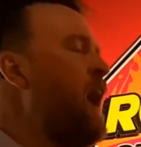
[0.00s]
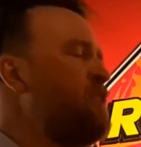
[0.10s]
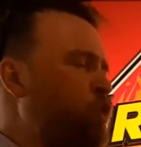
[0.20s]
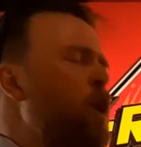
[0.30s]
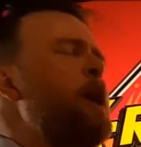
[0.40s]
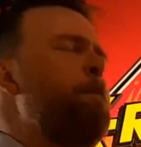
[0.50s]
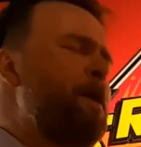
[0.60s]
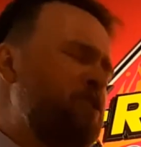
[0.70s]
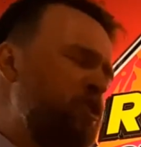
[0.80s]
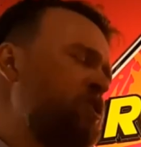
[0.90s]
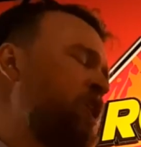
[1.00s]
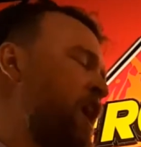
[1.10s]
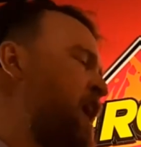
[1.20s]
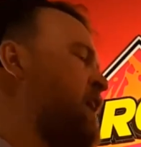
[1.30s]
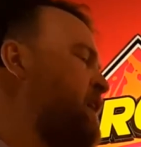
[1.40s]
And three pistols
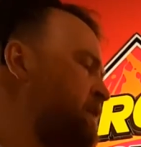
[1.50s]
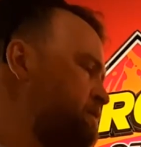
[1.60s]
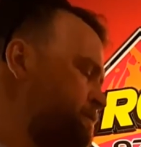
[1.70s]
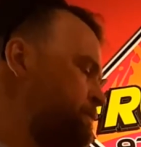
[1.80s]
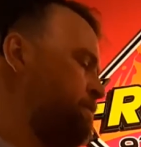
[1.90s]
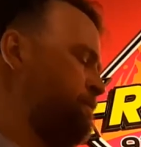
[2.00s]
came,